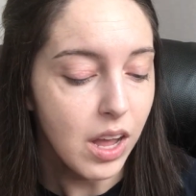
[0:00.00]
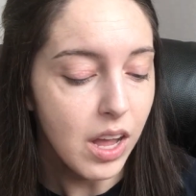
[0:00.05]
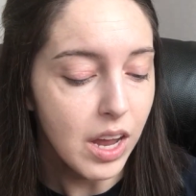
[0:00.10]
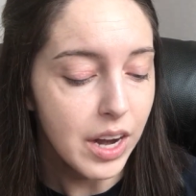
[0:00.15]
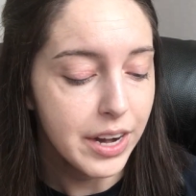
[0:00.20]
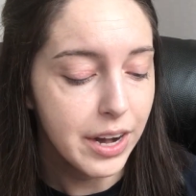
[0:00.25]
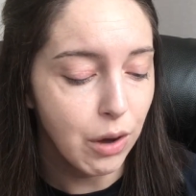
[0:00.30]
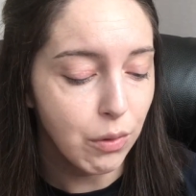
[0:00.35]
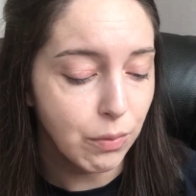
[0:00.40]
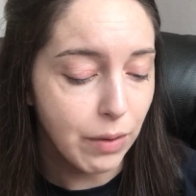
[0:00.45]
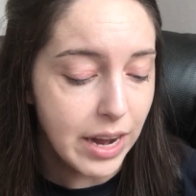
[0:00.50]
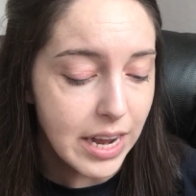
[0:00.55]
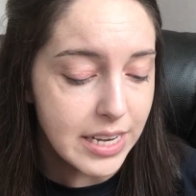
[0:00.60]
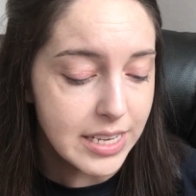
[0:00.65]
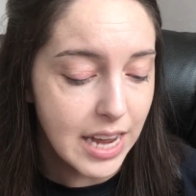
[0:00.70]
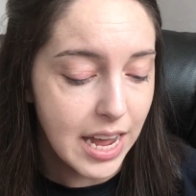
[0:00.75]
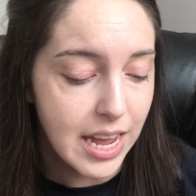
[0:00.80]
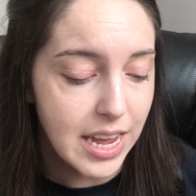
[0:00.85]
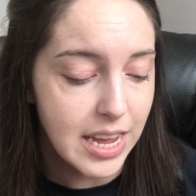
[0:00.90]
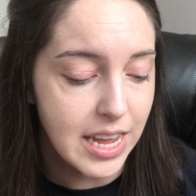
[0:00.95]
Now, raid
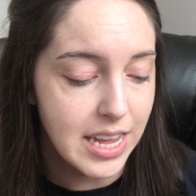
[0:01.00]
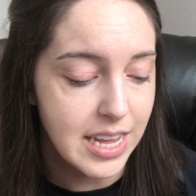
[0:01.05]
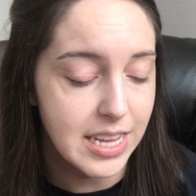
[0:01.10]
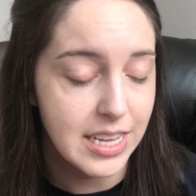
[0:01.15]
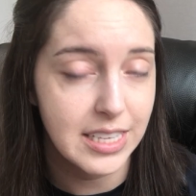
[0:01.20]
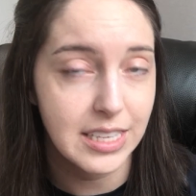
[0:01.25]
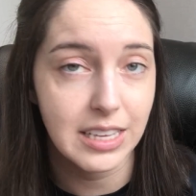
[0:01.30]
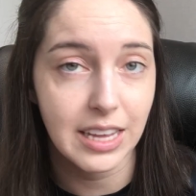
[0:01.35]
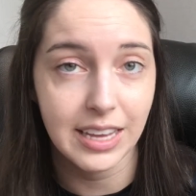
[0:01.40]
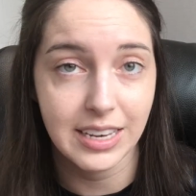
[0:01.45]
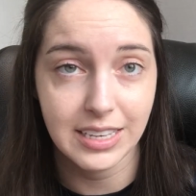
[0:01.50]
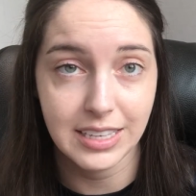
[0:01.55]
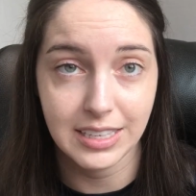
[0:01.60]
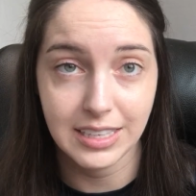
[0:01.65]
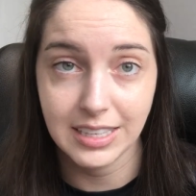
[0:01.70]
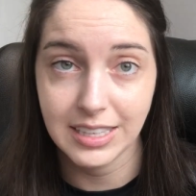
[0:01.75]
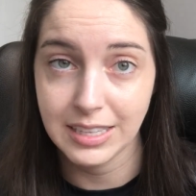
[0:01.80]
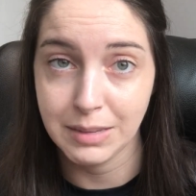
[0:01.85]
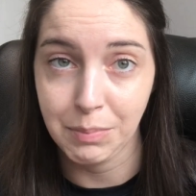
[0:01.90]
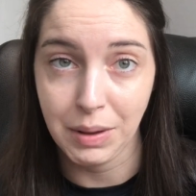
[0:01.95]
day is
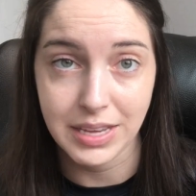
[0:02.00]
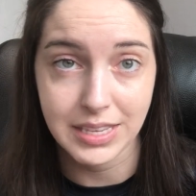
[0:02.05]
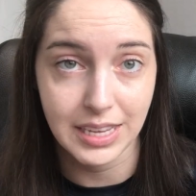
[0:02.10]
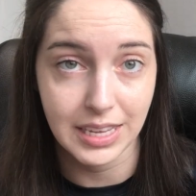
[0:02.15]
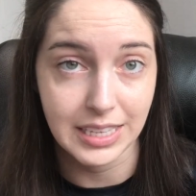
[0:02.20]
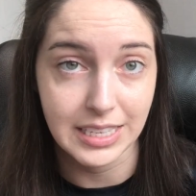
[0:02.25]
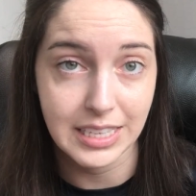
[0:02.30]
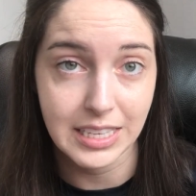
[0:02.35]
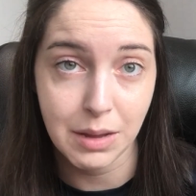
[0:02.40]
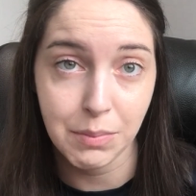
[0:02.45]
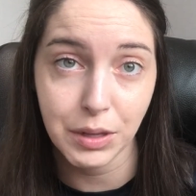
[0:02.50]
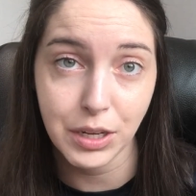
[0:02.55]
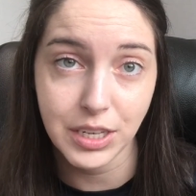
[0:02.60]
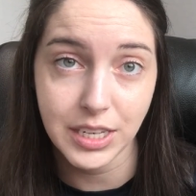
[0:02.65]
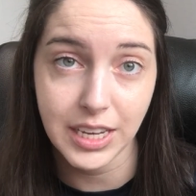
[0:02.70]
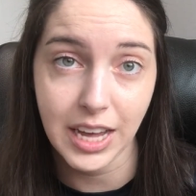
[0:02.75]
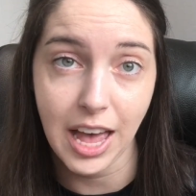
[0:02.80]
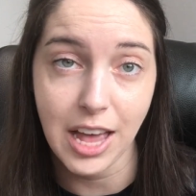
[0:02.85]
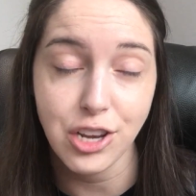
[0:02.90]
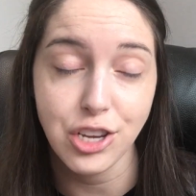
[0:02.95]
basically similar
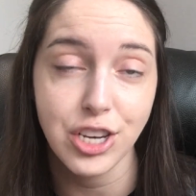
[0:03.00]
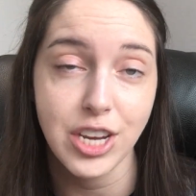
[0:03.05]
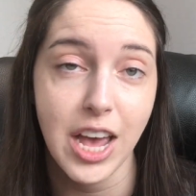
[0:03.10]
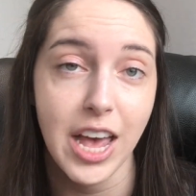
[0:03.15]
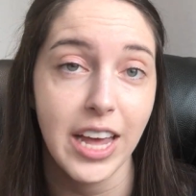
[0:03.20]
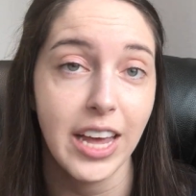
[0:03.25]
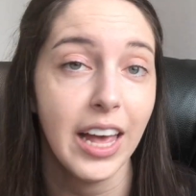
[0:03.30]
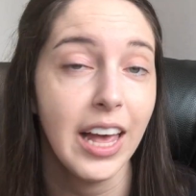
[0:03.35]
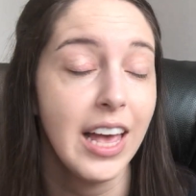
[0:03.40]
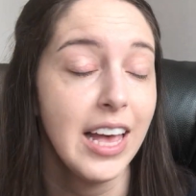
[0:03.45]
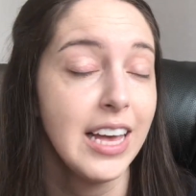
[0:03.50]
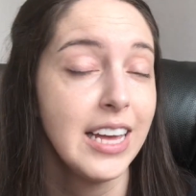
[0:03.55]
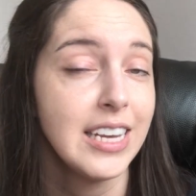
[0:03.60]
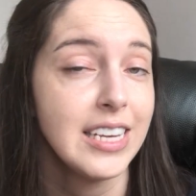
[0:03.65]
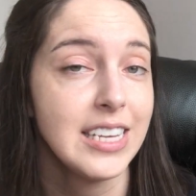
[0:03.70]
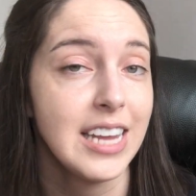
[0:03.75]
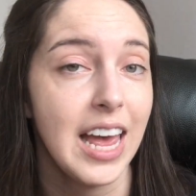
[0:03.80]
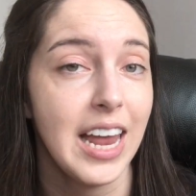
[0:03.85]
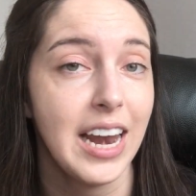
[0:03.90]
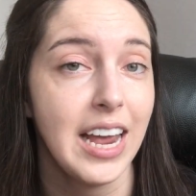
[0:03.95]
to Catch Day,
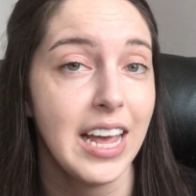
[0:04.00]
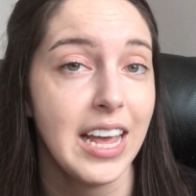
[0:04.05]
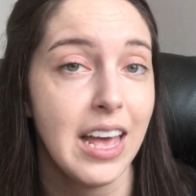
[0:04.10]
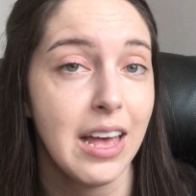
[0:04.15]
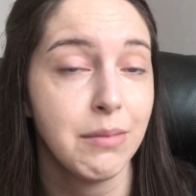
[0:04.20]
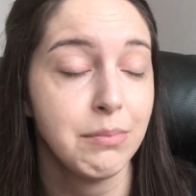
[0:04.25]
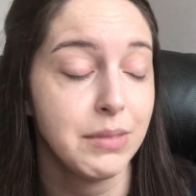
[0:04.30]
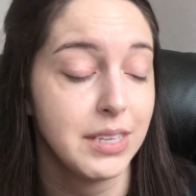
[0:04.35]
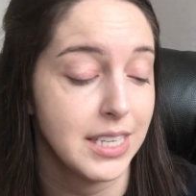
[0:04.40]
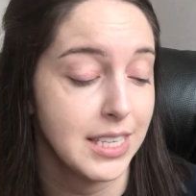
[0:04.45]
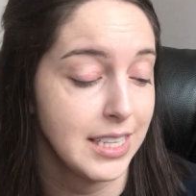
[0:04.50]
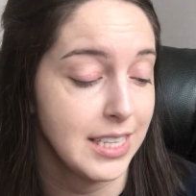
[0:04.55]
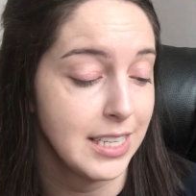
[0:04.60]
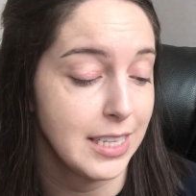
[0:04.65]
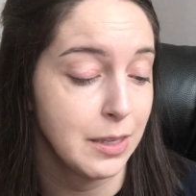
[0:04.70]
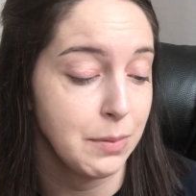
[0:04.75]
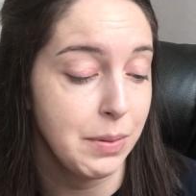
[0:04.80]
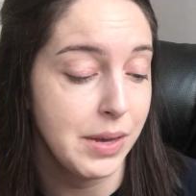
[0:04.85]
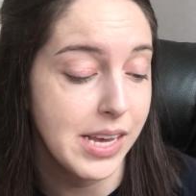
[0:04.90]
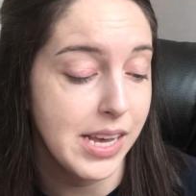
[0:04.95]
10 a.m. to
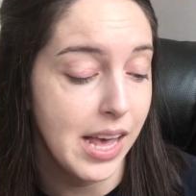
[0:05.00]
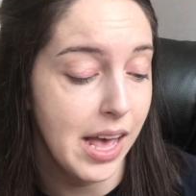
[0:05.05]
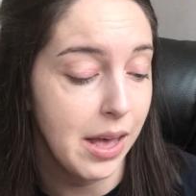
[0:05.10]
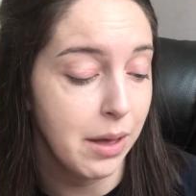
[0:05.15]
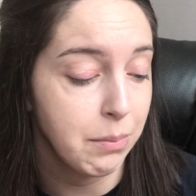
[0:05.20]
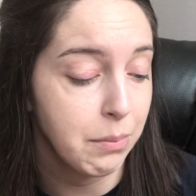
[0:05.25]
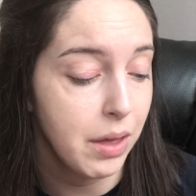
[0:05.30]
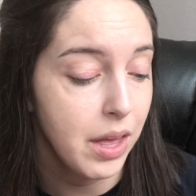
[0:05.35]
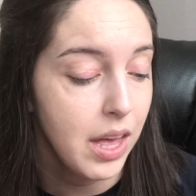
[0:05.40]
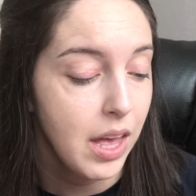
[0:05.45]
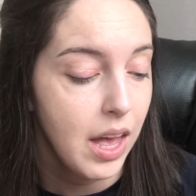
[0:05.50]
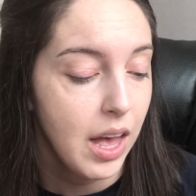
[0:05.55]
6 p.m.